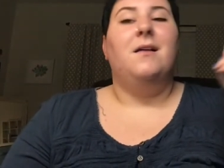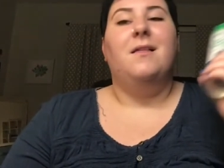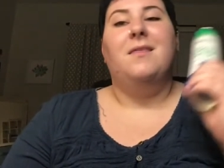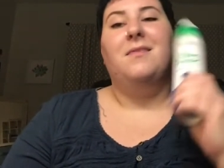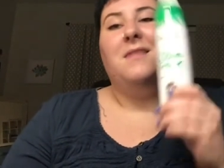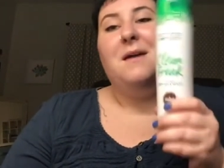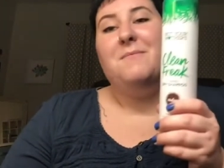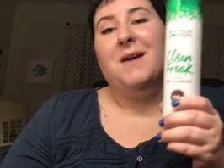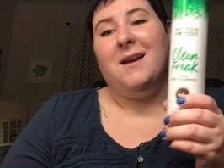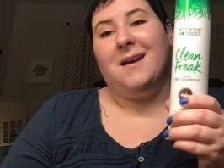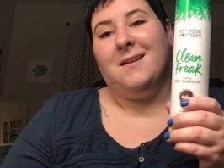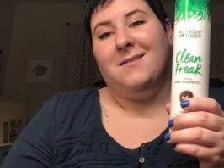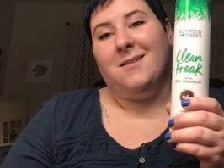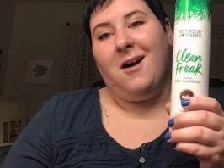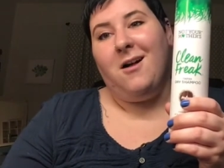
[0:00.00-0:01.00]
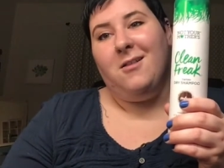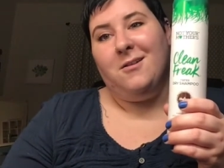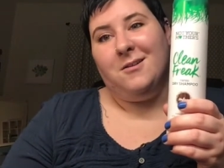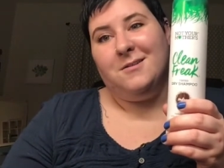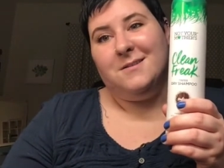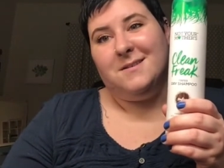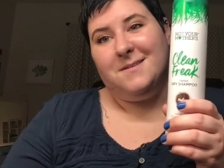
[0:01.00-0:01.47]
They make it in
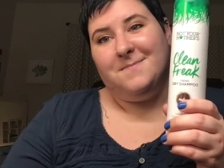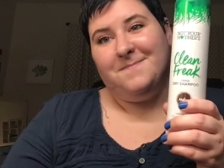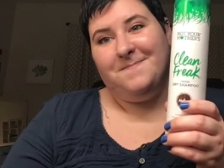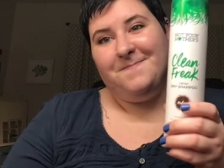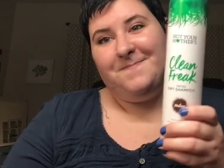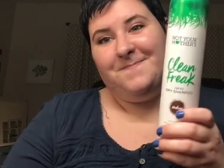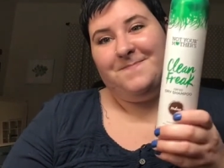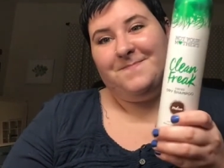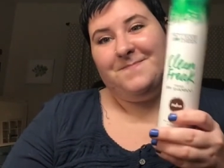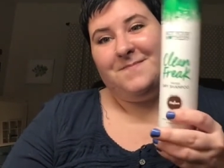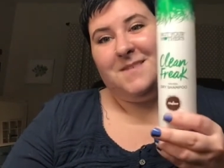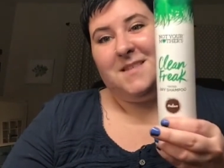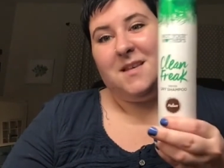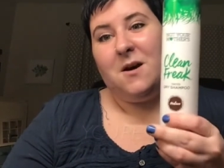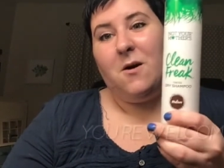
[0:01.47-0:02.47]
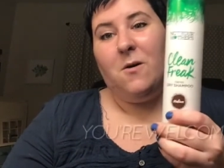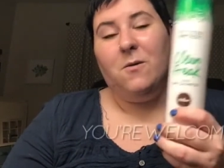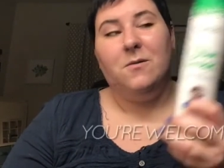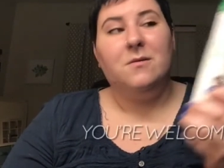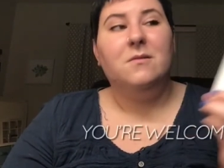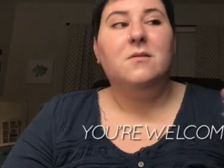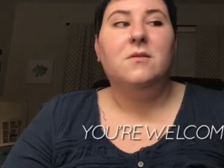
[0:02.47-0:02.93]
colors so
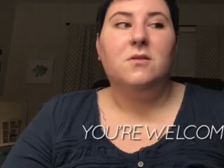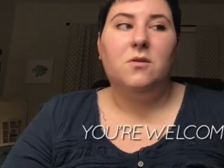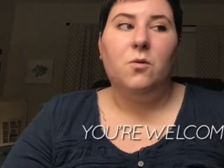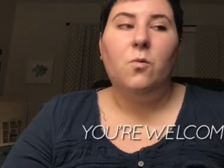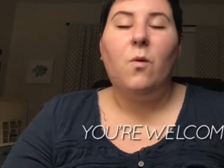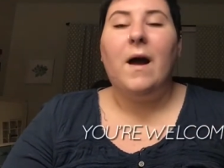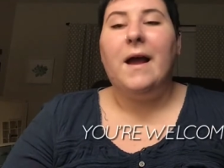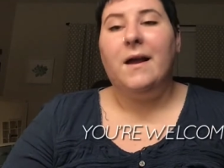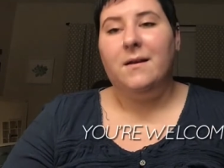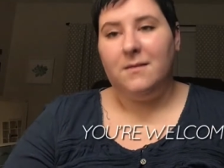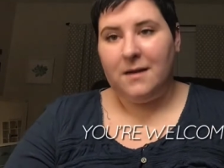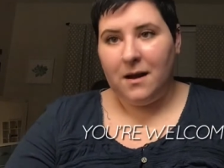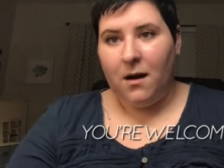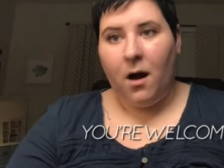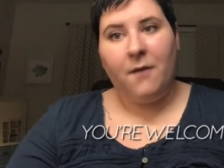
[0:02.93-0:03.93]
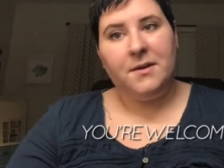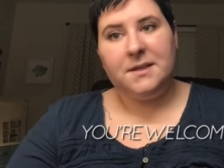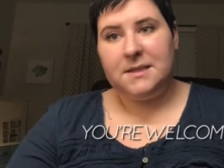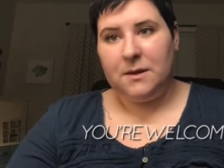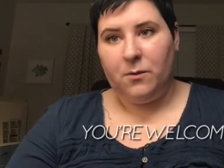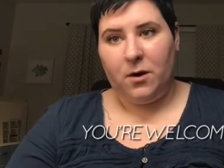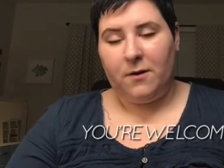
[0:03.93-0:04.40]
the white can obviously
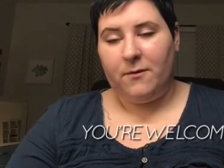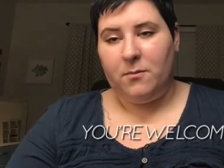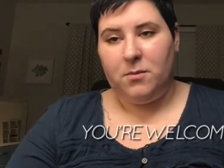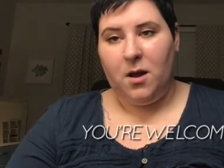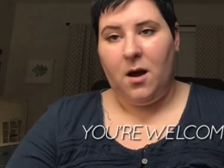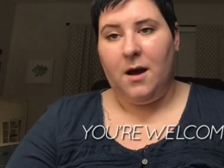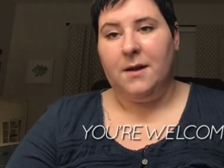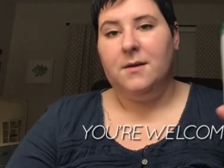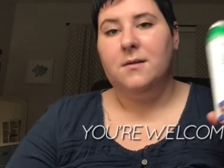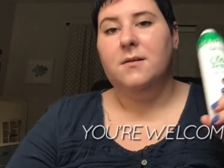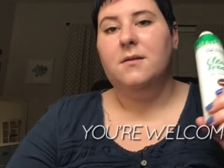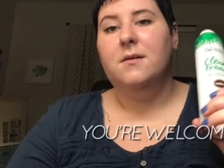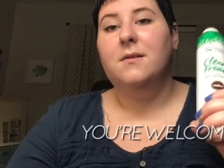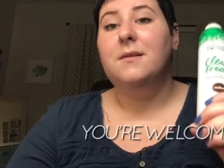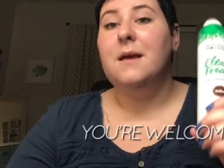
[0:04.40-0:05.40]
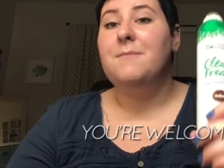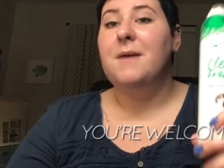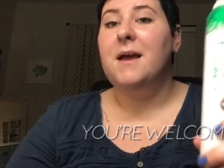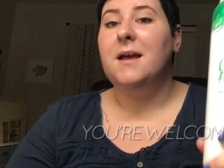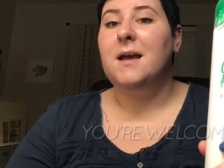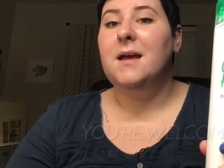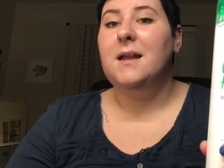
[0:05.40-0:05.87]
work for blonde. They
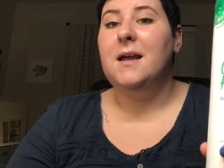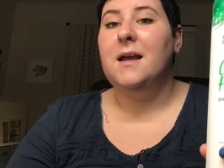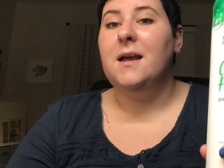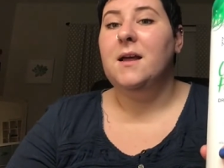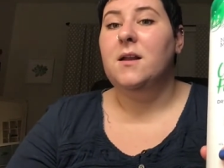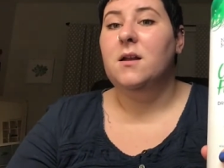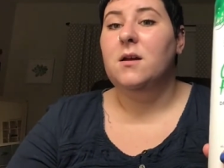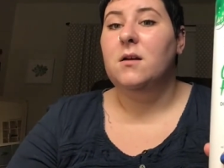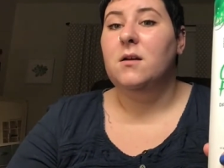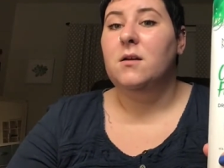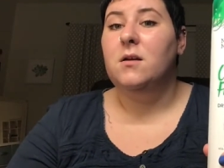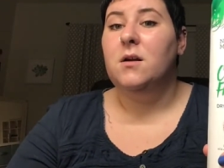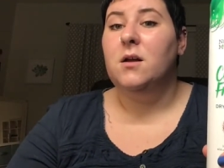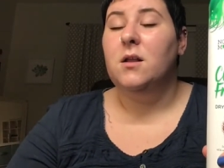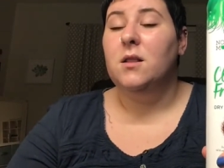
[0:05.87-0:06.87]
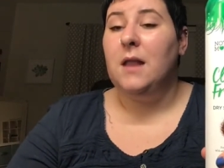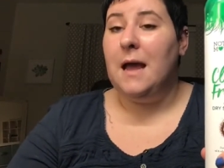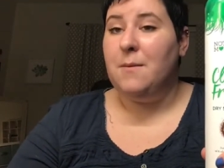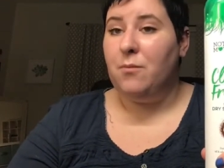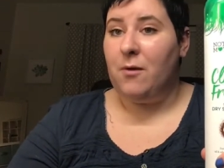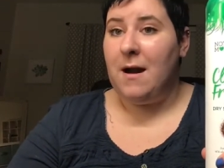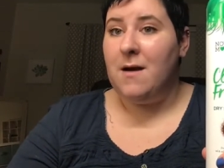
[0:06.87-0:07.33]
make it in light
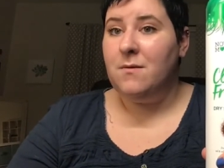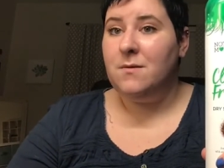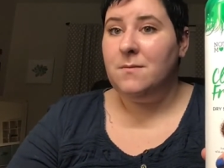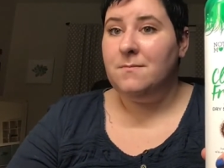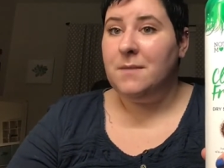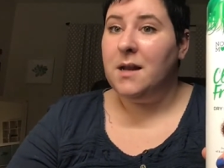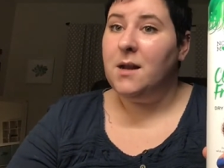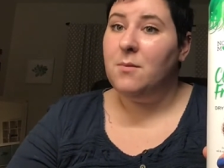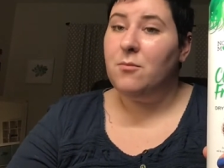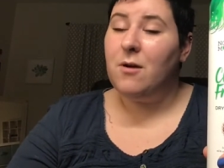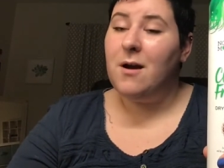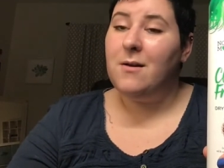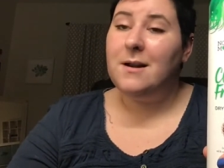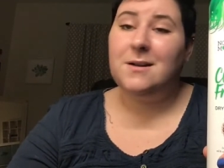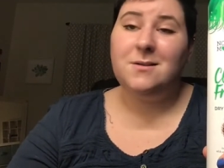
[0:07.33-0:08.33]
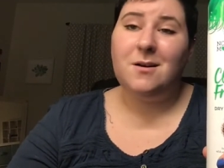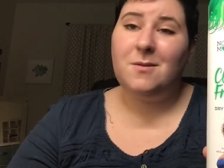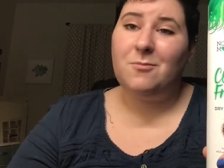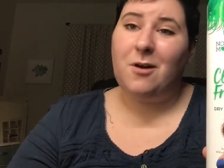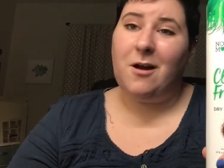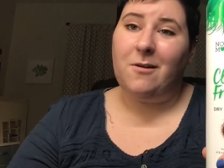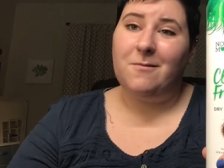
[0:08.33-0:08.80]
brown, medium brown, and dark
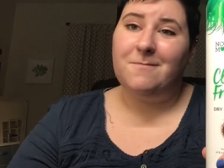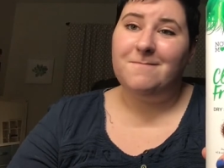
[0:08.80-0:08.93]
brown.